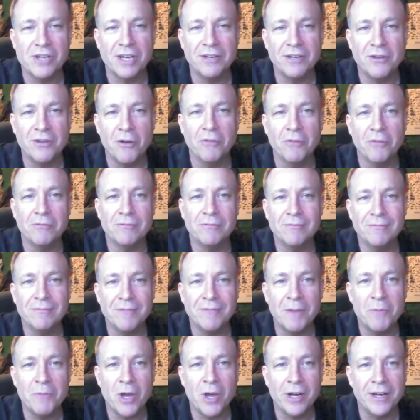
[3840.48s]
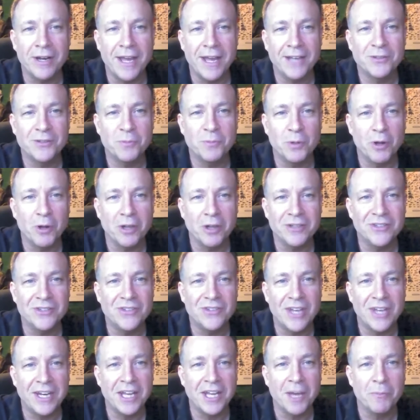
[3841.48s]
I don't I'm not an expert on
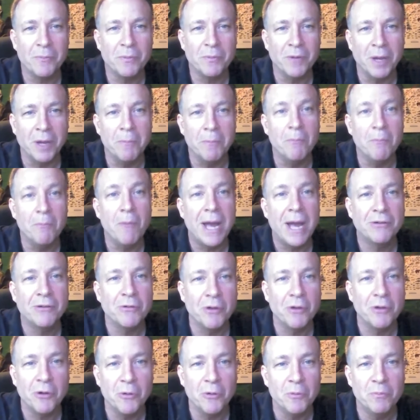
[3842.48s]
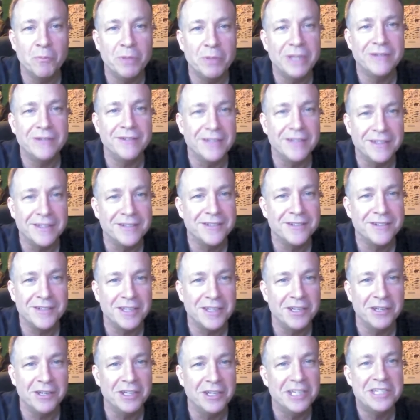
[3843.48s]
setting up micro business
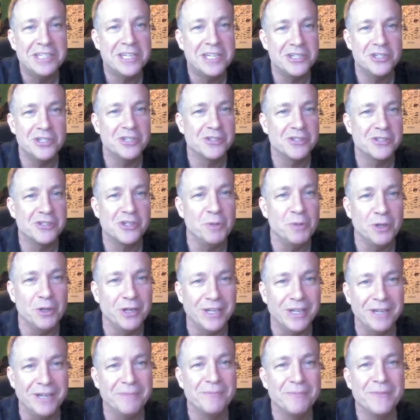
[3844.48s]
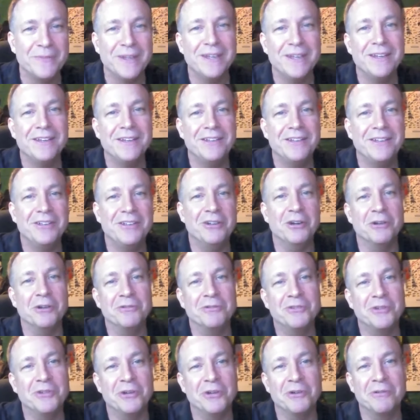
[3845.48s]
in an indigenous community, you know.
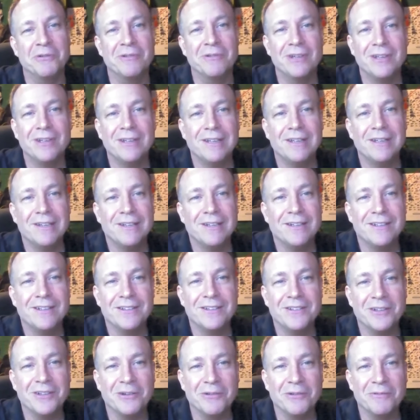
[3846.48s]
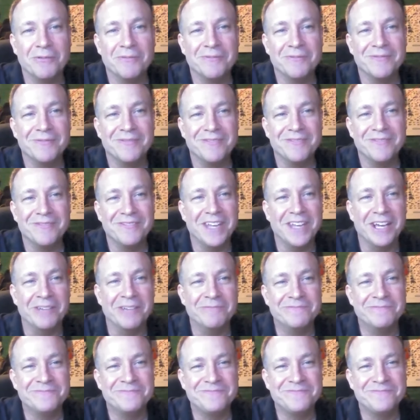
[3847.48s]
So, right, yeah. right.